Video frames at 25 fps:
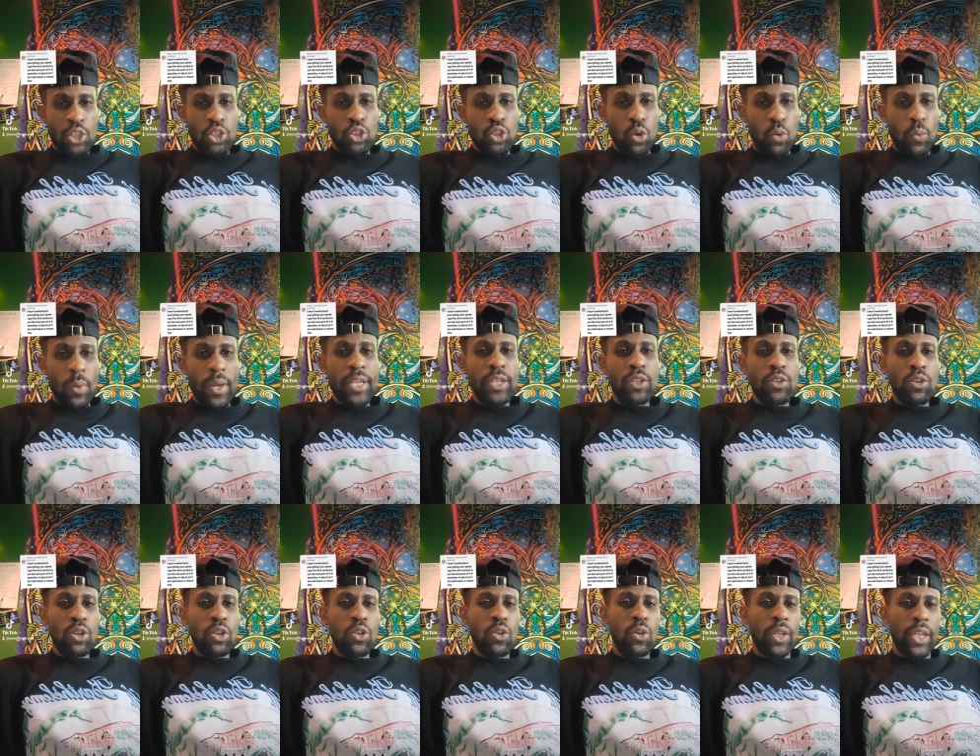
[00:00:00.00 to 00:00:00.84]
Now, when
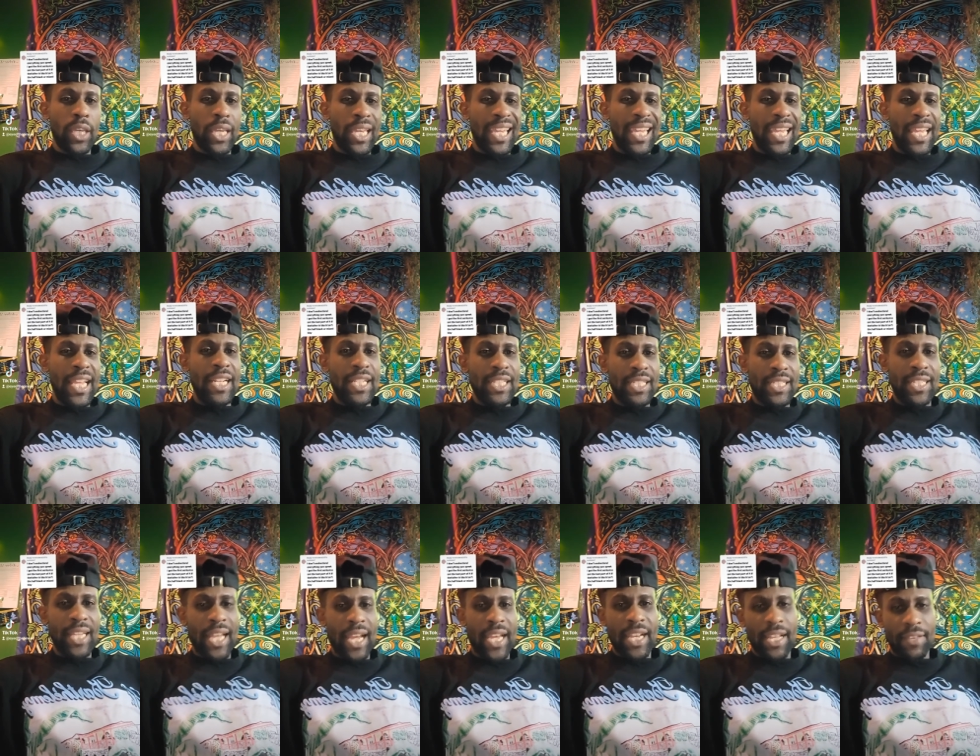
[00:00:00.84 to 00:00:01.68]
you look
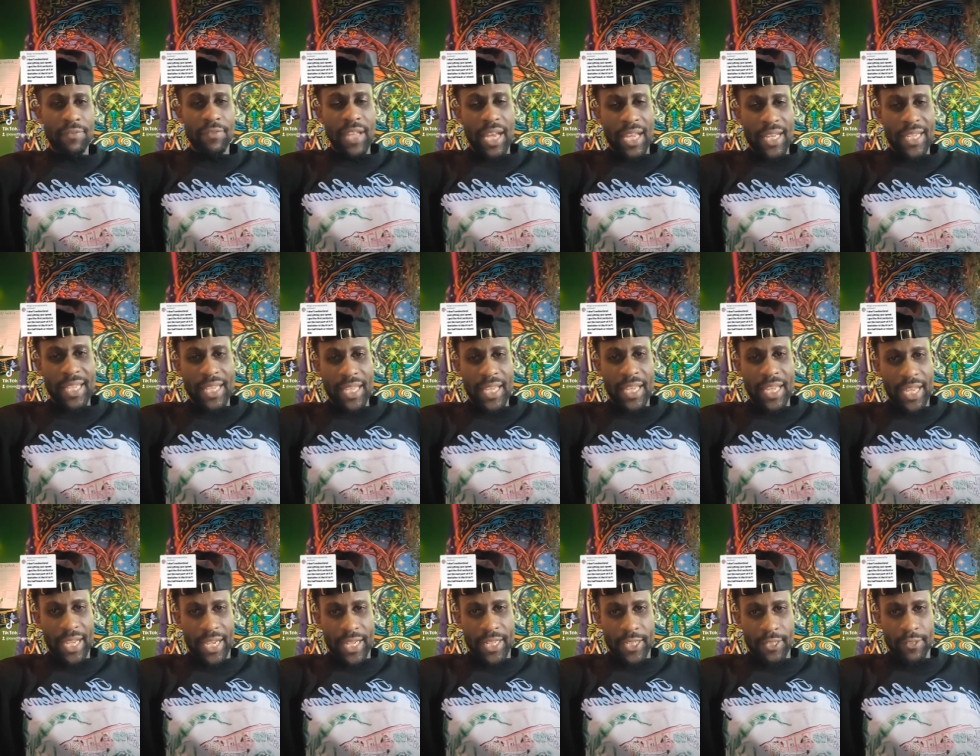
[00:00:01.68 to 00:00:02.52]
inside of that
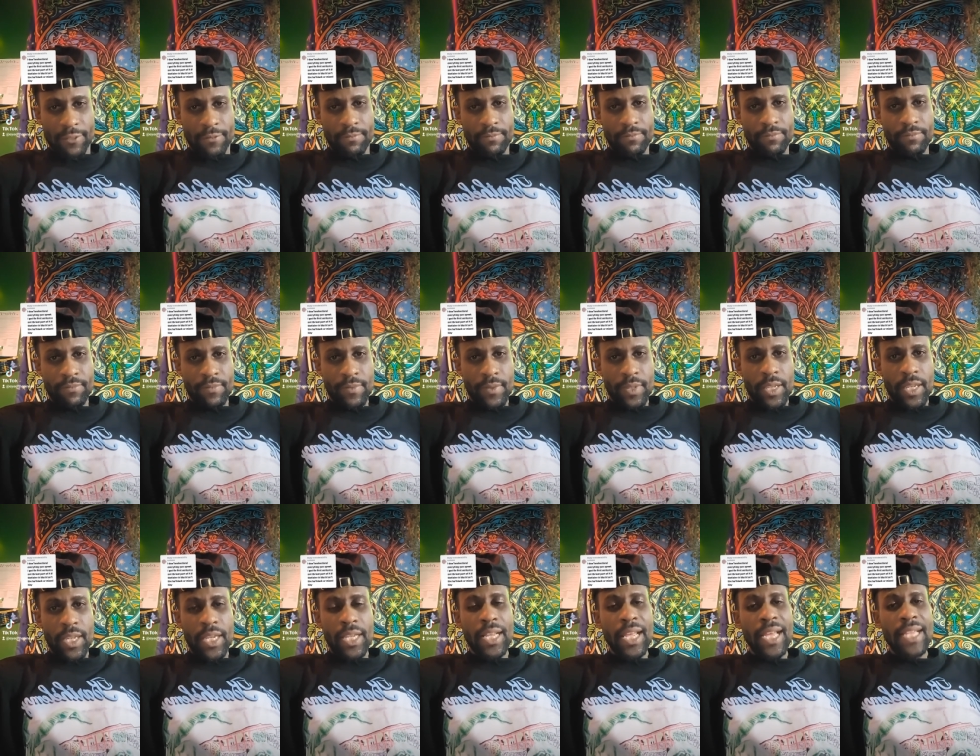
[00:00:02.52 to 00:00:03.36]
egg,
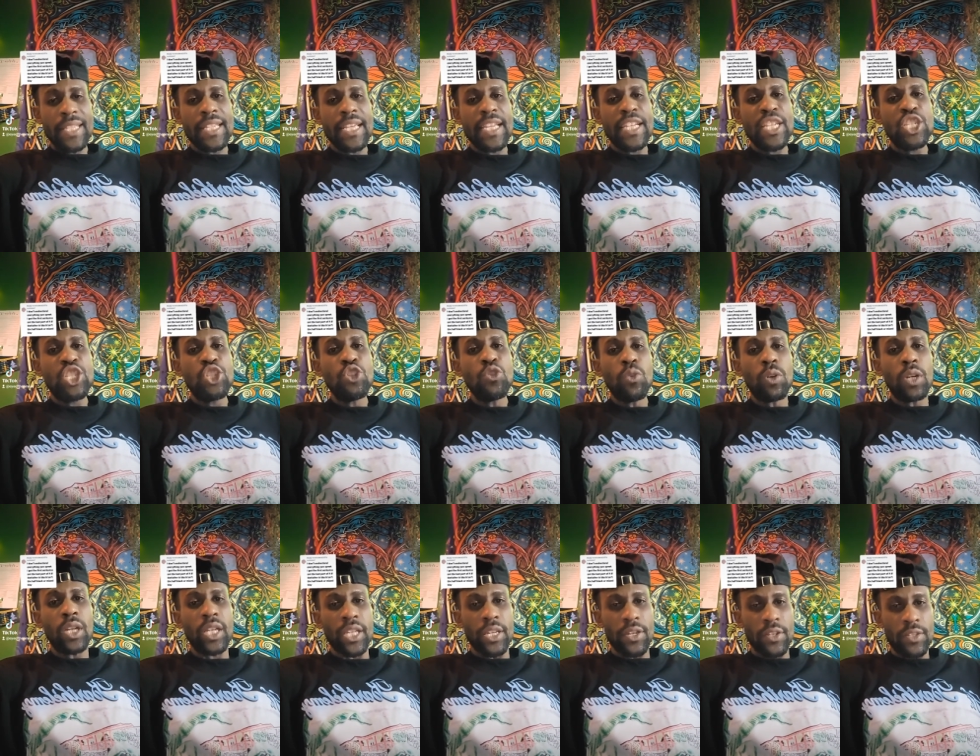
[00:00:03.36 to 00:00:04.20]
it has a
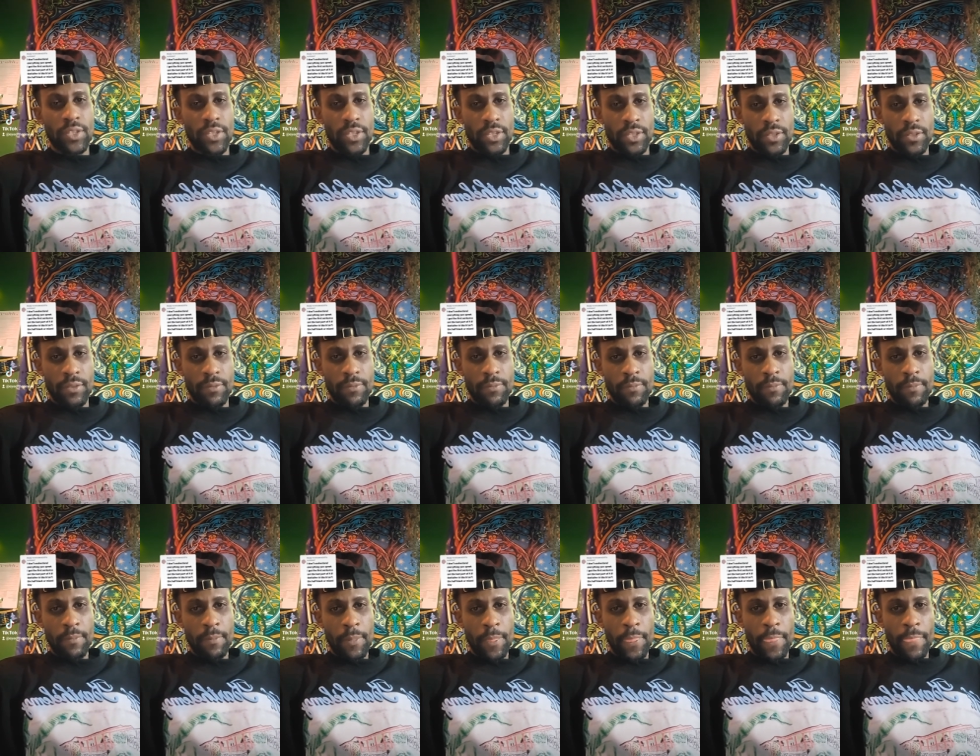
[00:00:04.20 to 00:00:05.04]
nucleus,
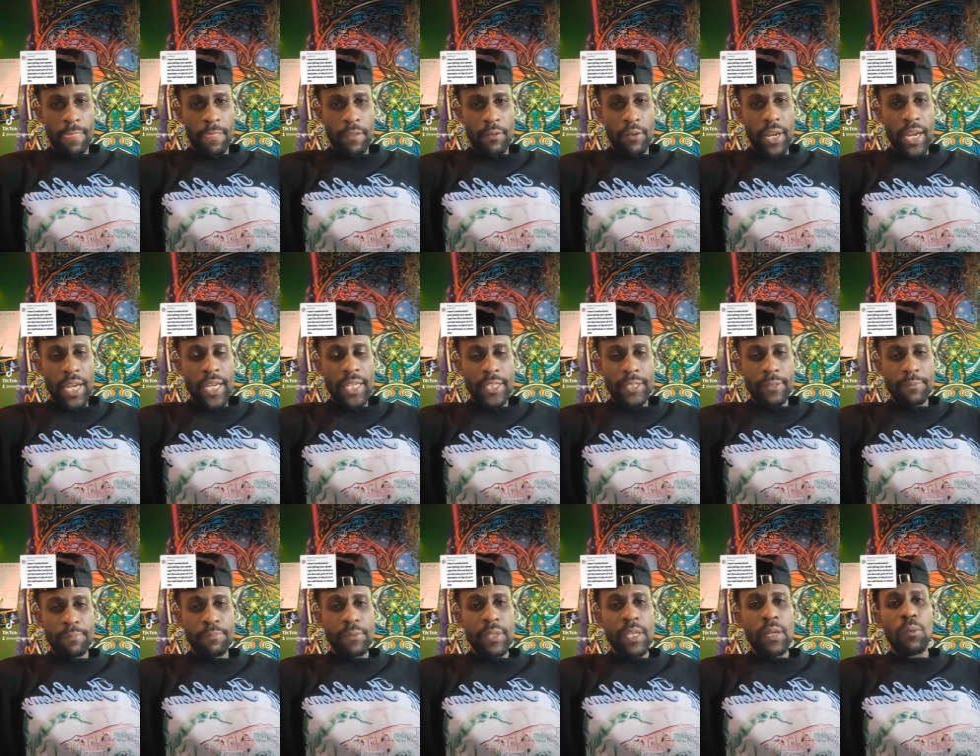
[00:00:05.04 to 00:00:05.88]
right?
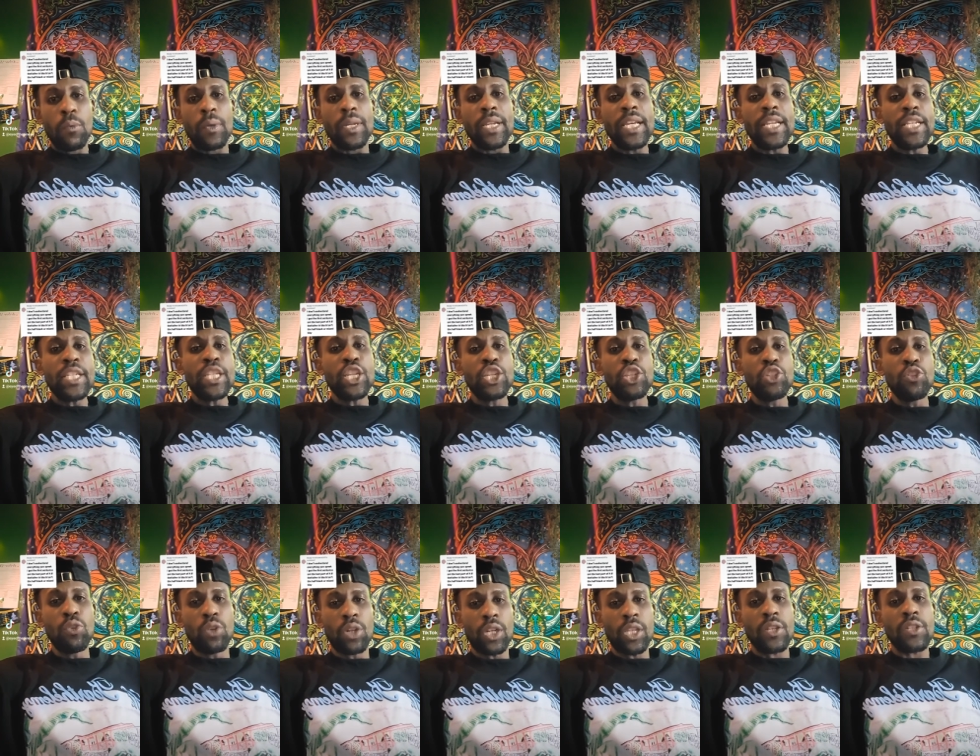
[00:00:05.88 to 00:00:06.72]
Within the
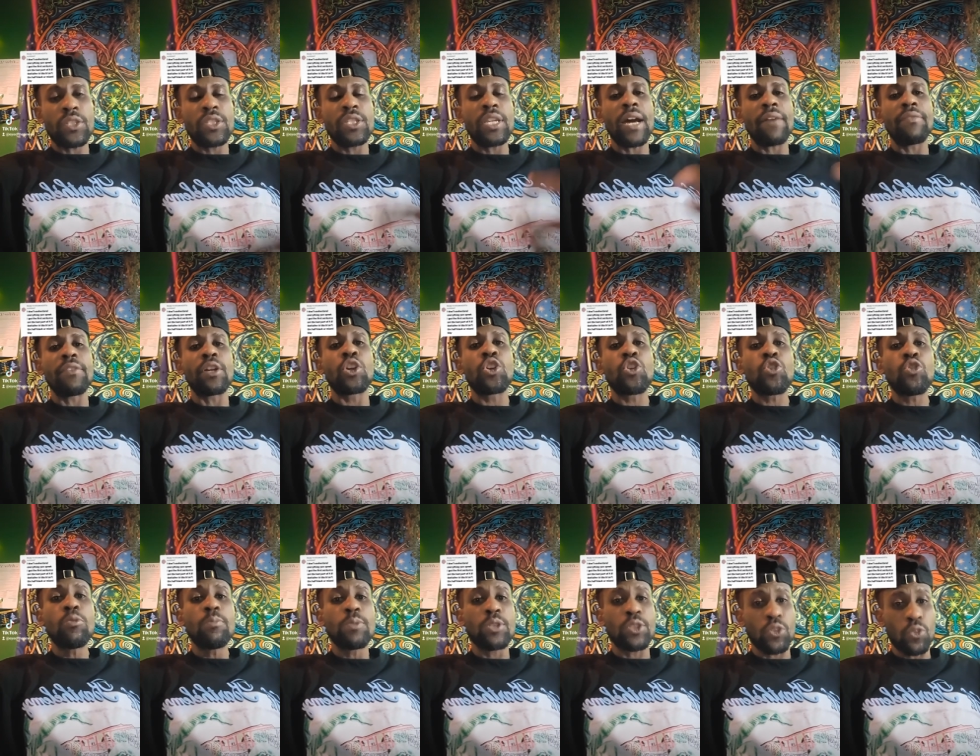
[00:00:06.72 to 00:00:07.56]
nucleus, you have the
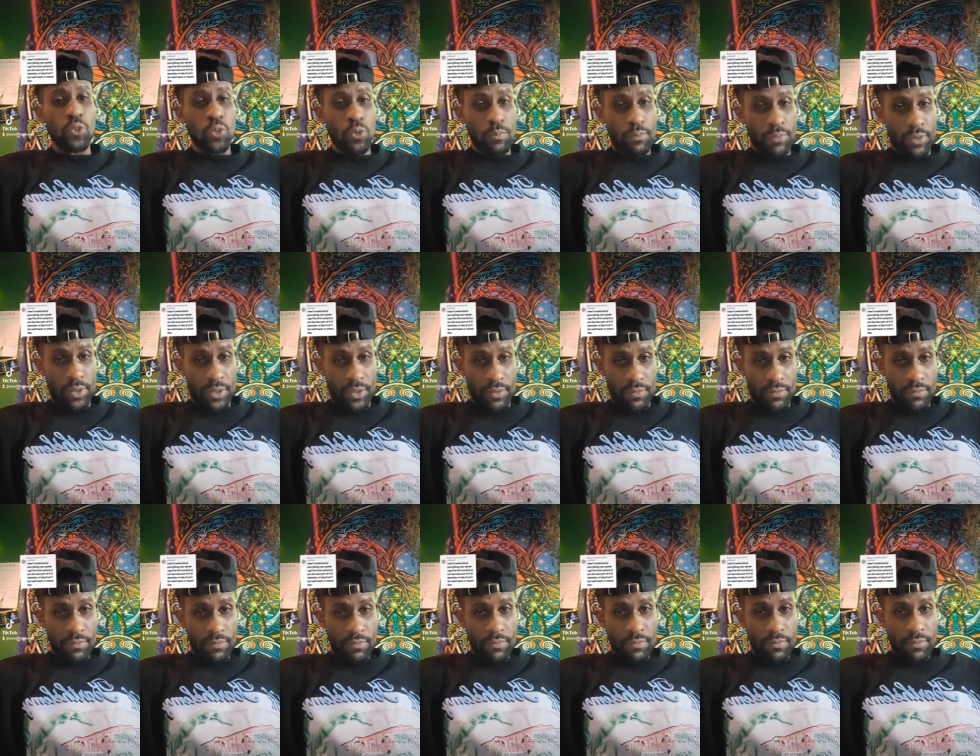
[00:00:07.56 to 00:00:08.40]
chromosomes.
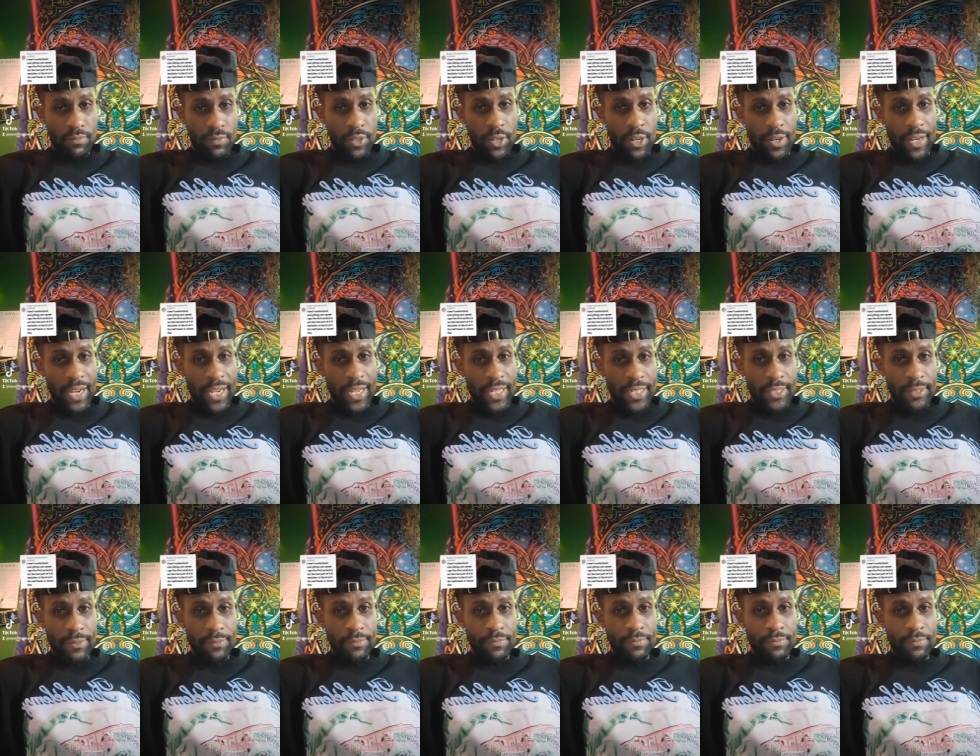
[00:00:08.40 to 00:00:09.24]
All right?